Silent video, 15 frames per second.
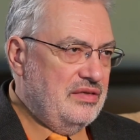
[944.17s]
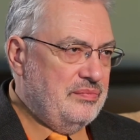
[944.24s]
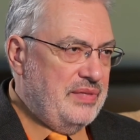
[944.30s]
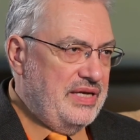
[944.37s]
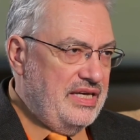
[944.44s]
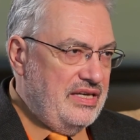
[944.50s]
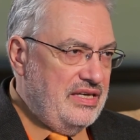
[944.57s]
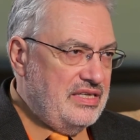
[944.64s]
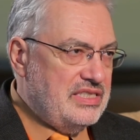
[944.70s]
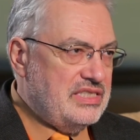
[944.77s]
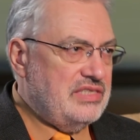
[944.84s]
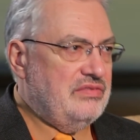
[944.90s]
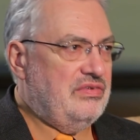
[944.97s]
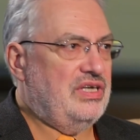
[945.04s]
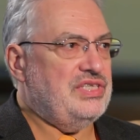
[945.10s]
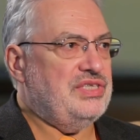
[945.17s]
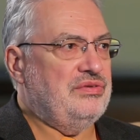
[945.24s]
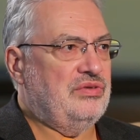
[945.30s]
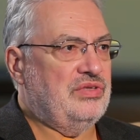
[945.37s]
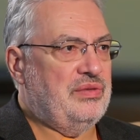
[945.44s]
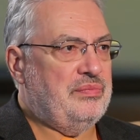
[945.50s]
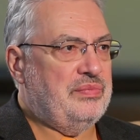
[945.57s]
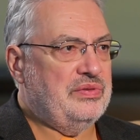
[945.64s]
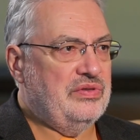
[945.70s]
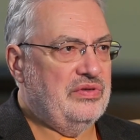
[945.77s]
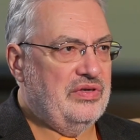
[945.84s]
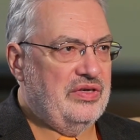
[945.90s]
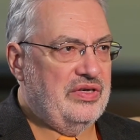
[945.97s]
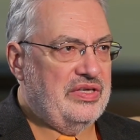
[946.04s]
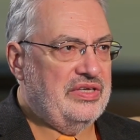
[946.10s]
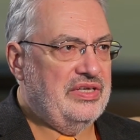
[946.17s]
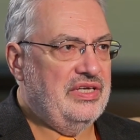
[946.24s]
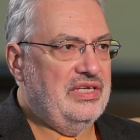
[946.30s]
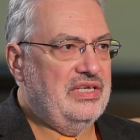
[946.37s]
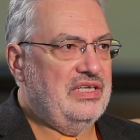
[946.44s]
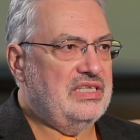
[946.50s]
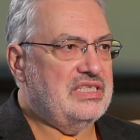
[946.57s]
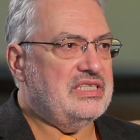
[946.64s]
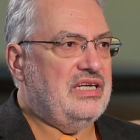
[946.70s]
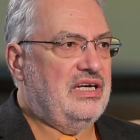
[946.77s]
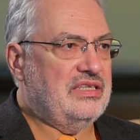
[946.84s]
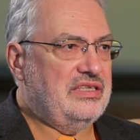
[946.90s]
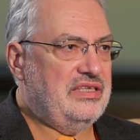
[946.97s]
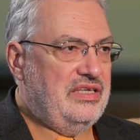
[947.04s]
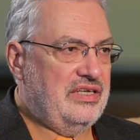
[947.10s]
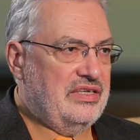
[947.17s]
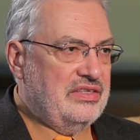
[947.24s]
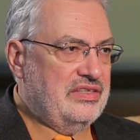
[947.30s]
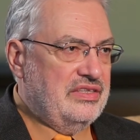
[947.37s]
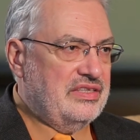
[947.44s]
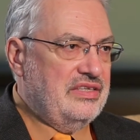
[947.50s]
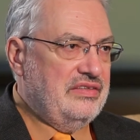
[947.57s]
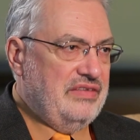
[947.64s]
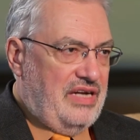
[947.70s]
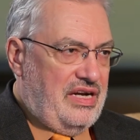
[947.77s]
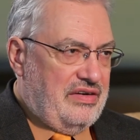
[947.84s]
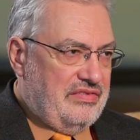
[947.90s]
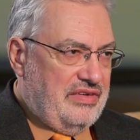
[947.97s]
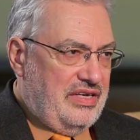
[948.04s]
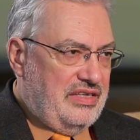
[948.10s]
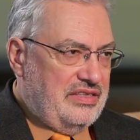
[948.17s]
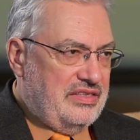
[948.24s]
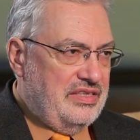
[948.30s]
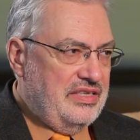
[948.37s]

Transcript: base, Russia will deploy Iskander in Kaliningrad.